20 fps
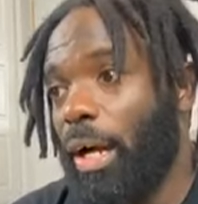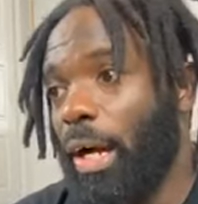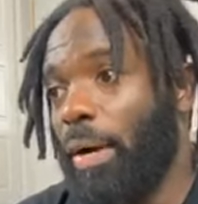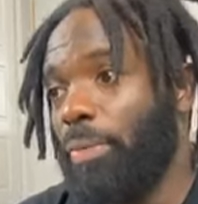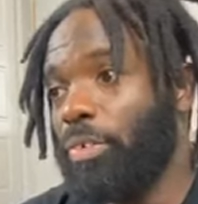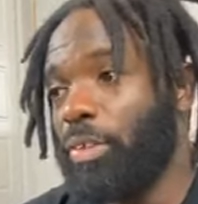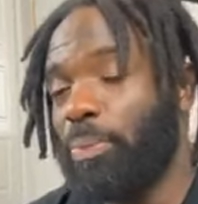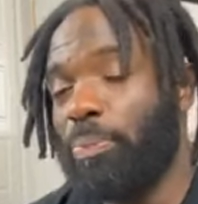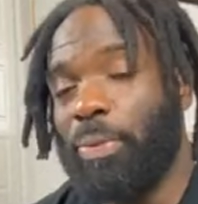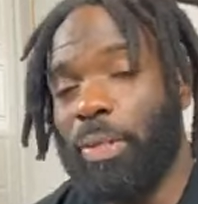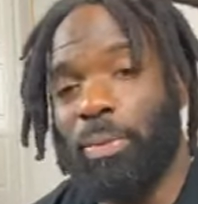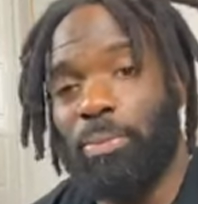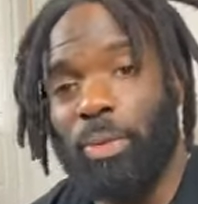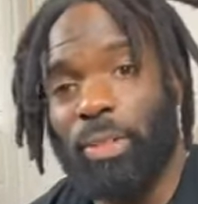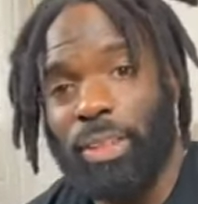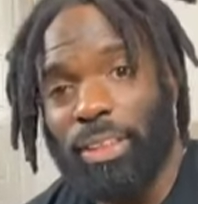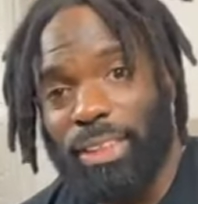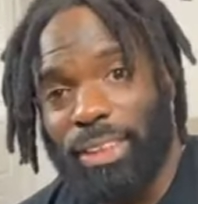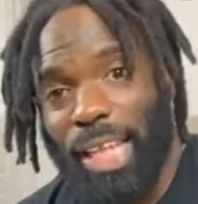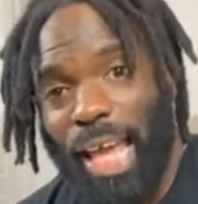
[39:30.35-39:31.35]
You can put
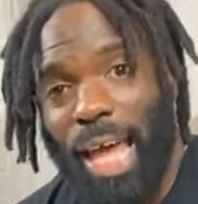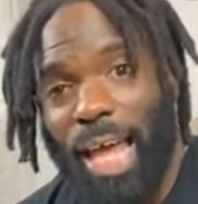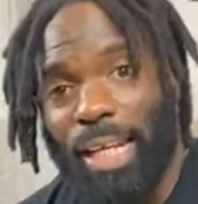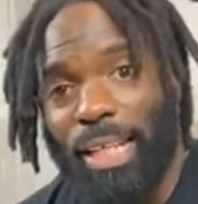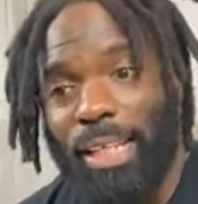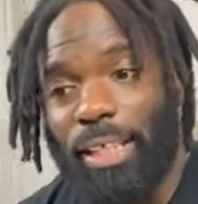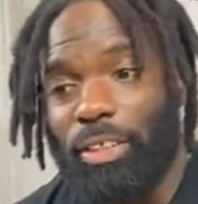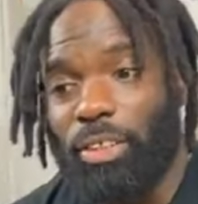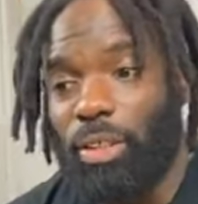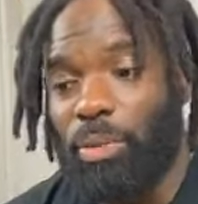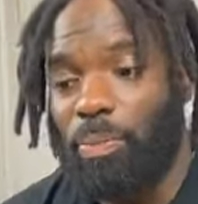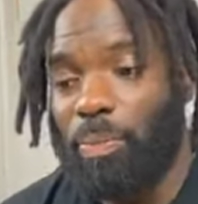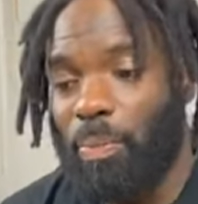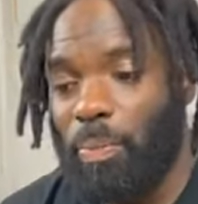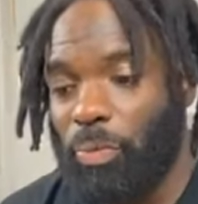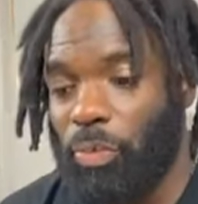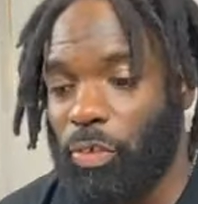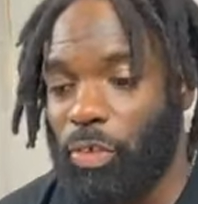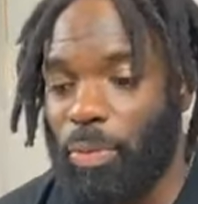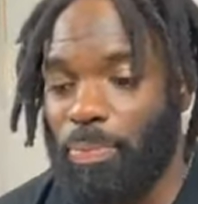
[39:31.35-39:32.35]
them on a salad.
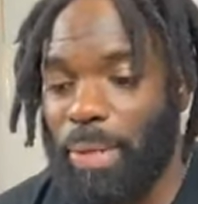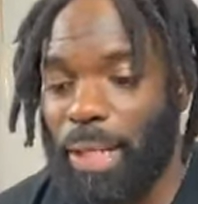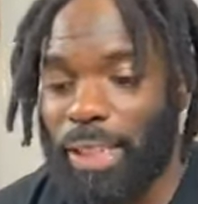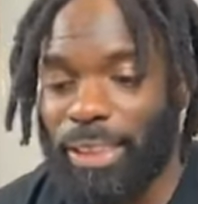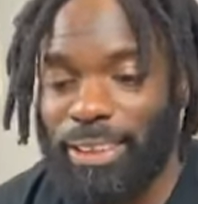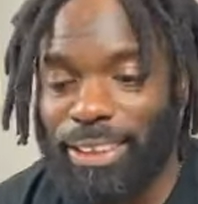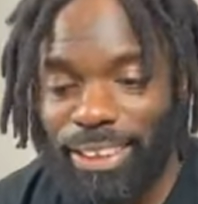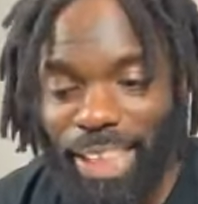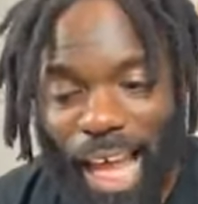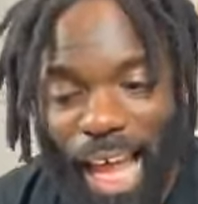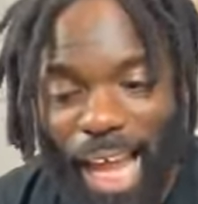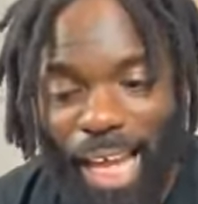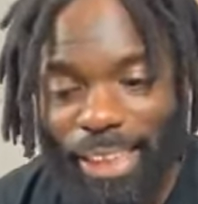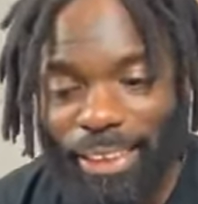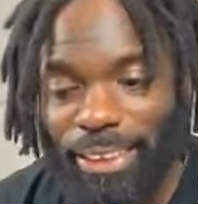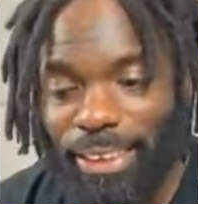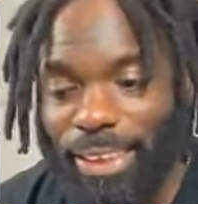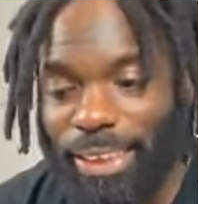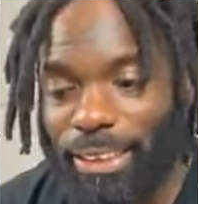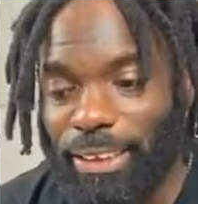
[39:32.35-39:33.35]
You can make a
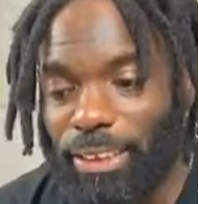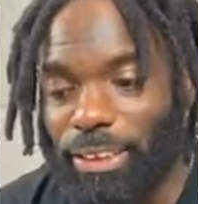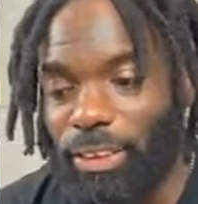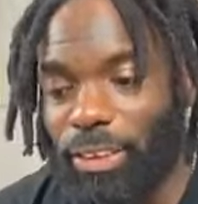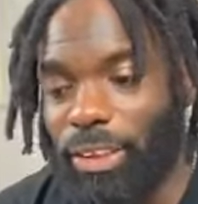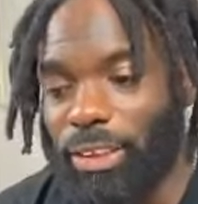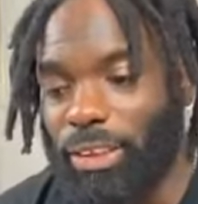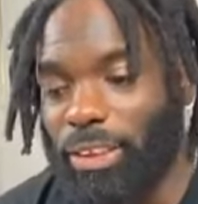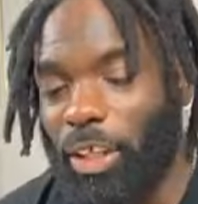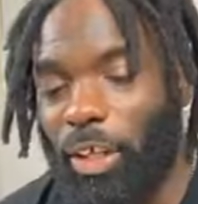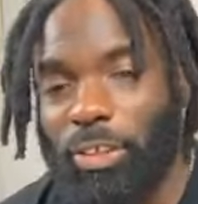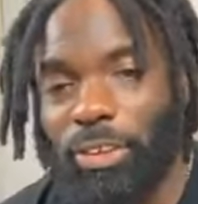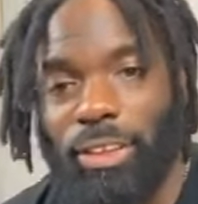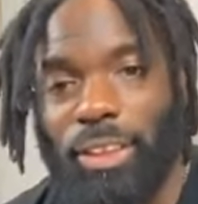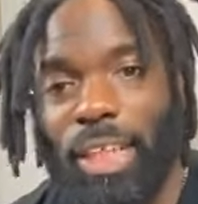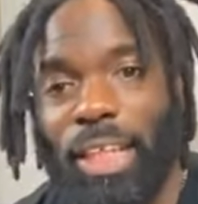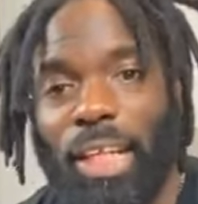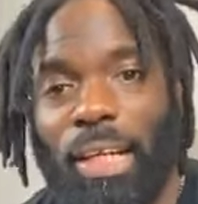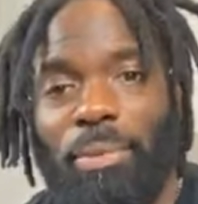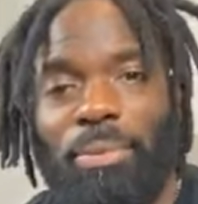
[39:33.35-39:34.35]
side dish. You can
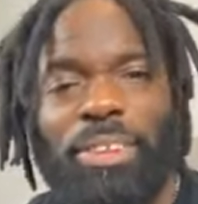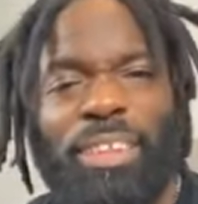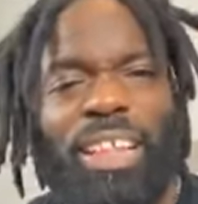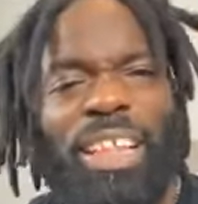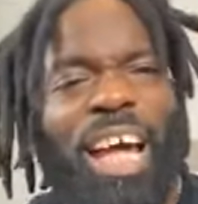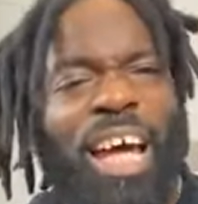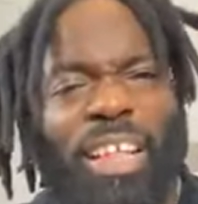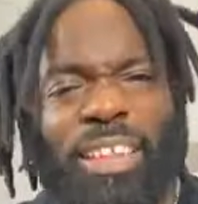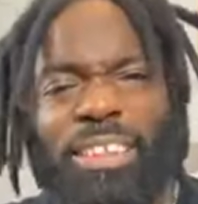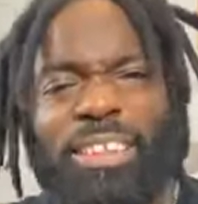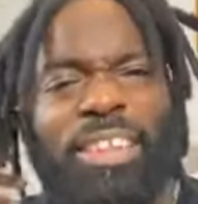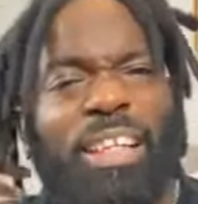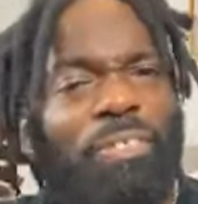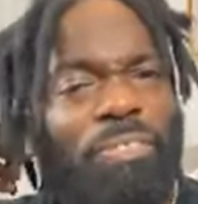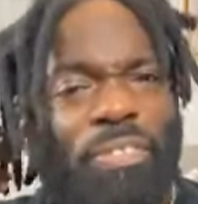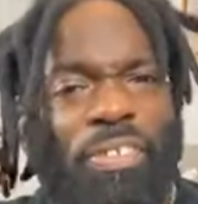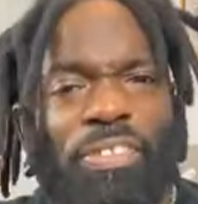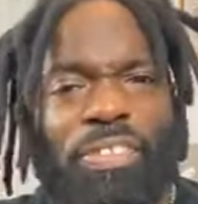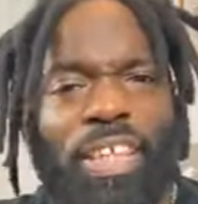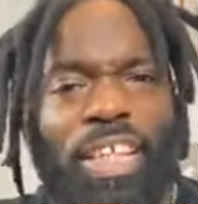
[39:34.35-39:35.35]
saute them. There's a lot of
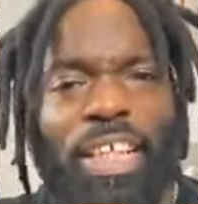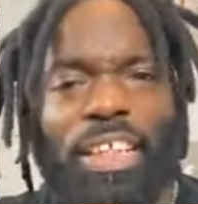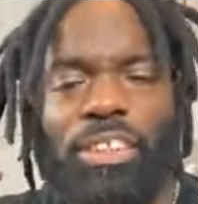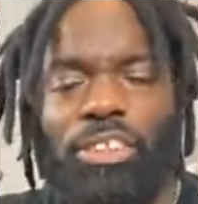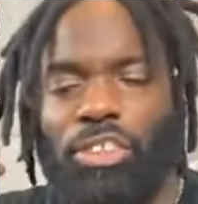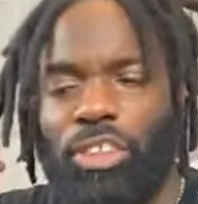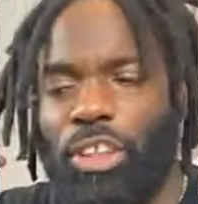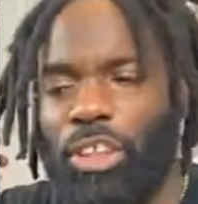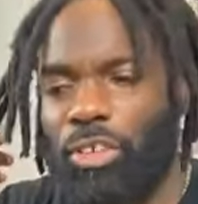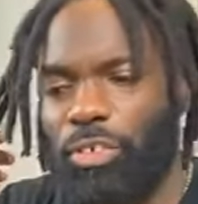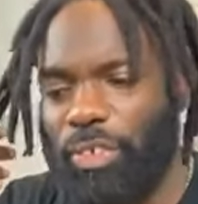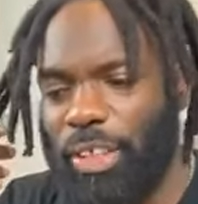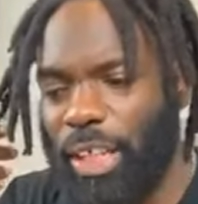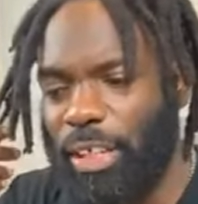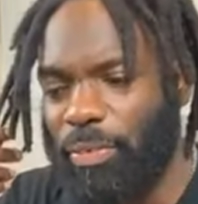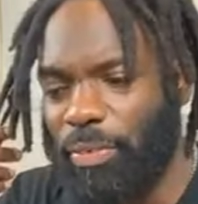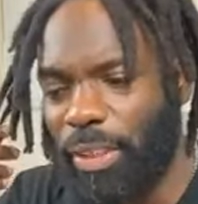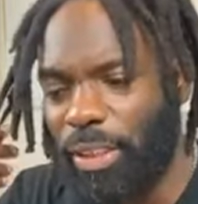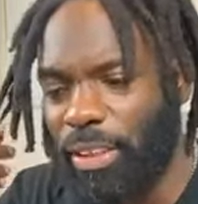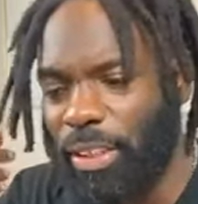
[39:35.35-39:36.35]
different things you could
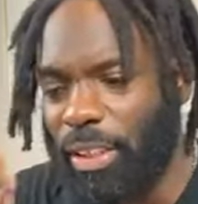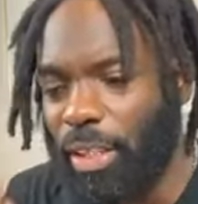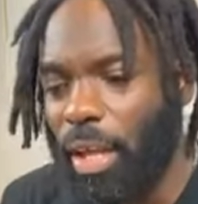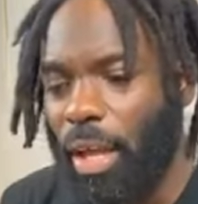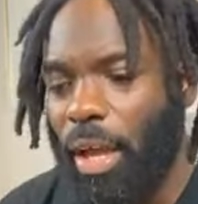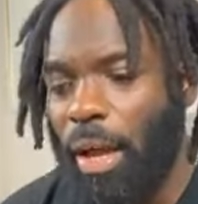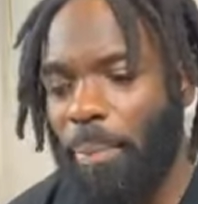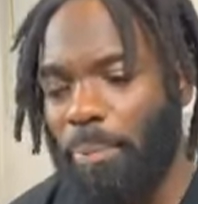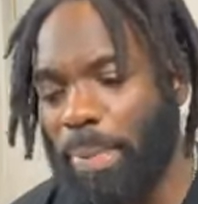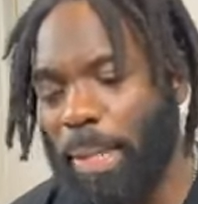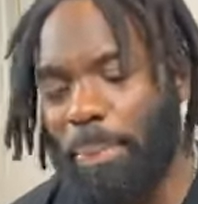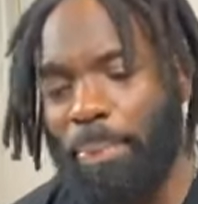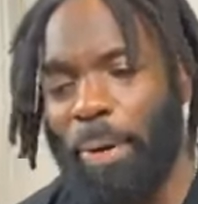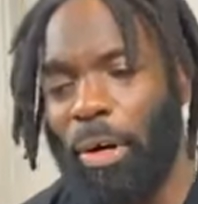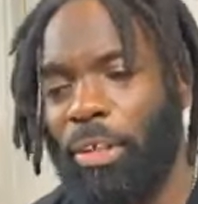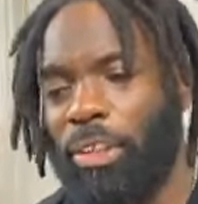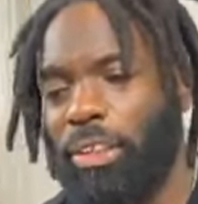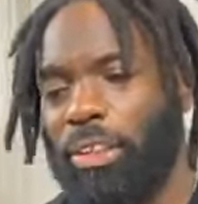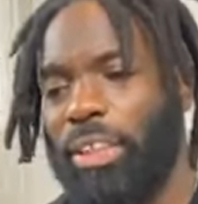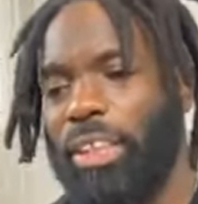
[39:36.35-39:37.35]
create with it. Me
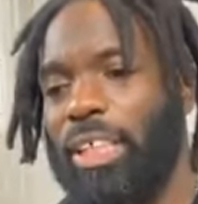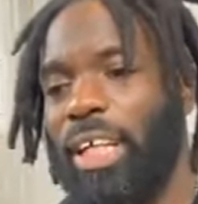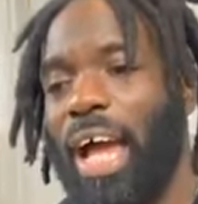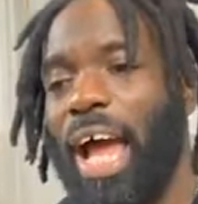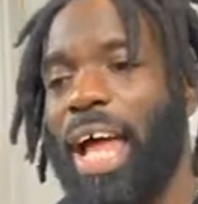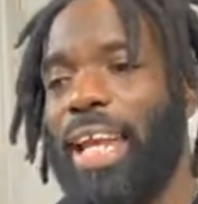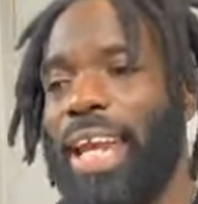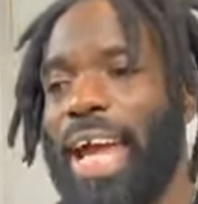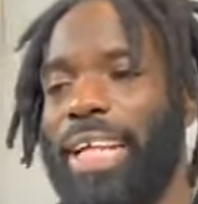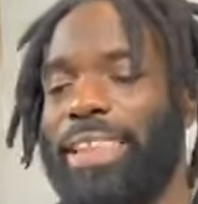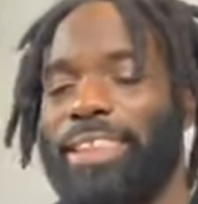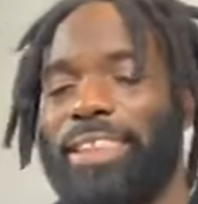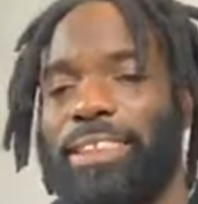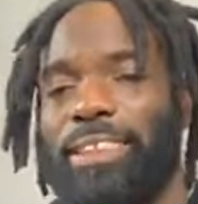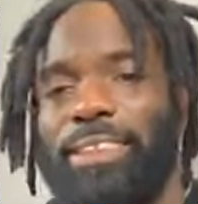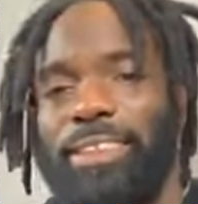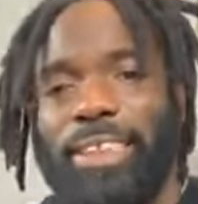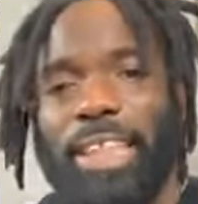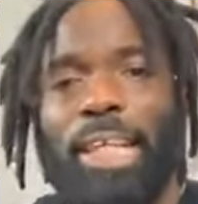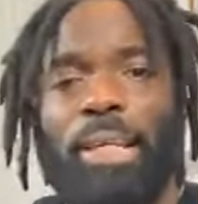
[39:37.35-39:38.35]
personally, I like
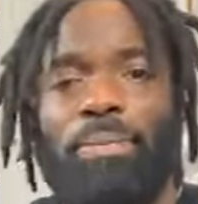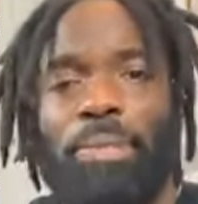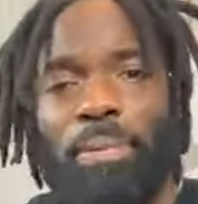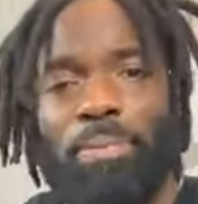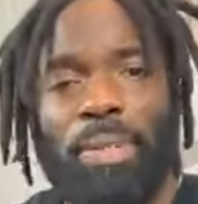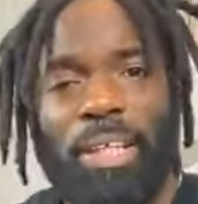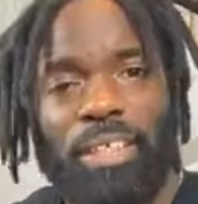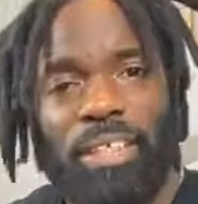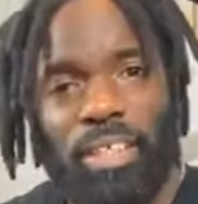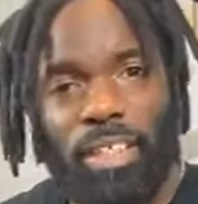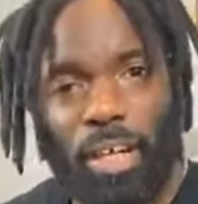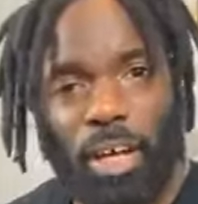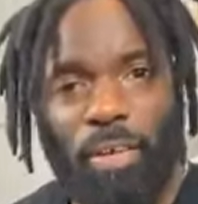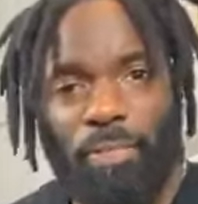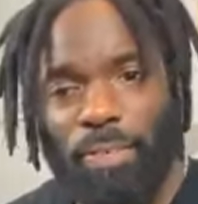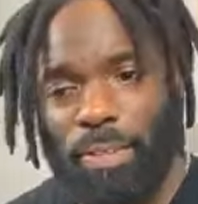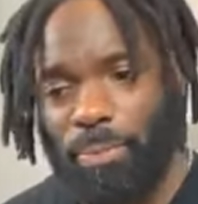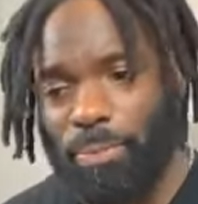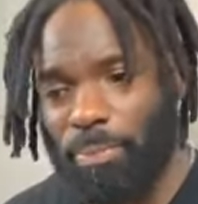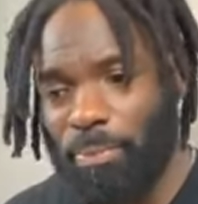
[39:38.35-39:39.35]
to steam them in the
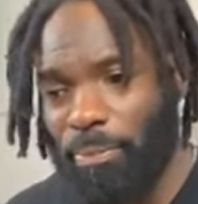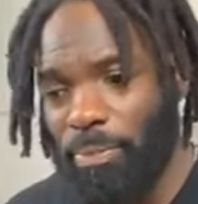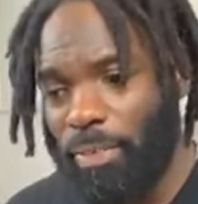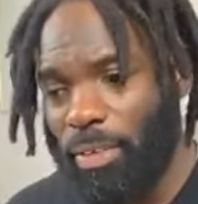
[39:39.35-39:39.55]
oven.